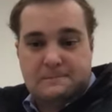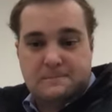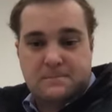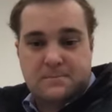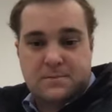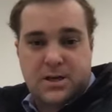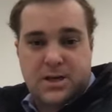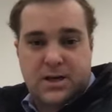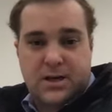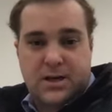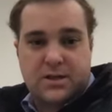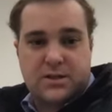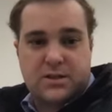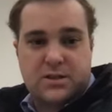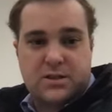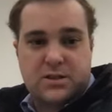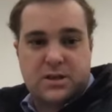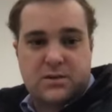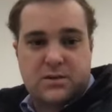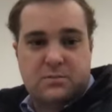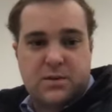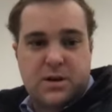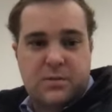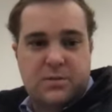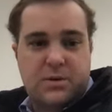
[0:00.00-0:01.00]
I guess
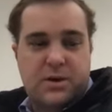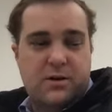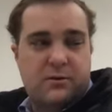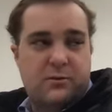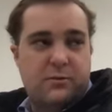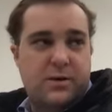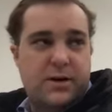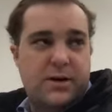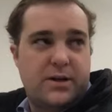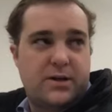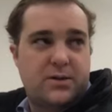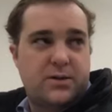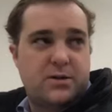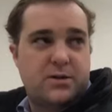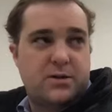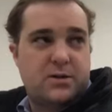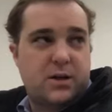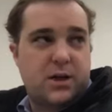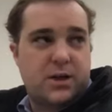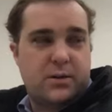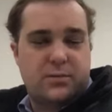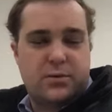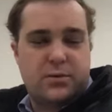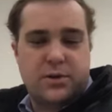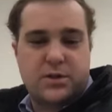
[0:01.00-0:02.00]
maybe everybody just
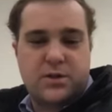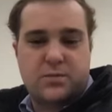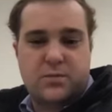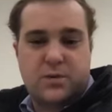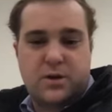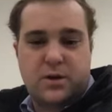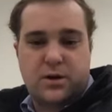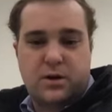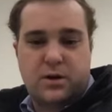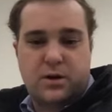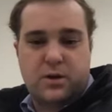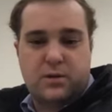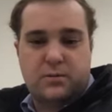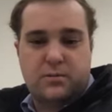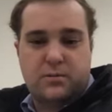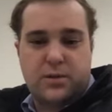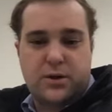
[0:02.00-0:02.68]
like puts me on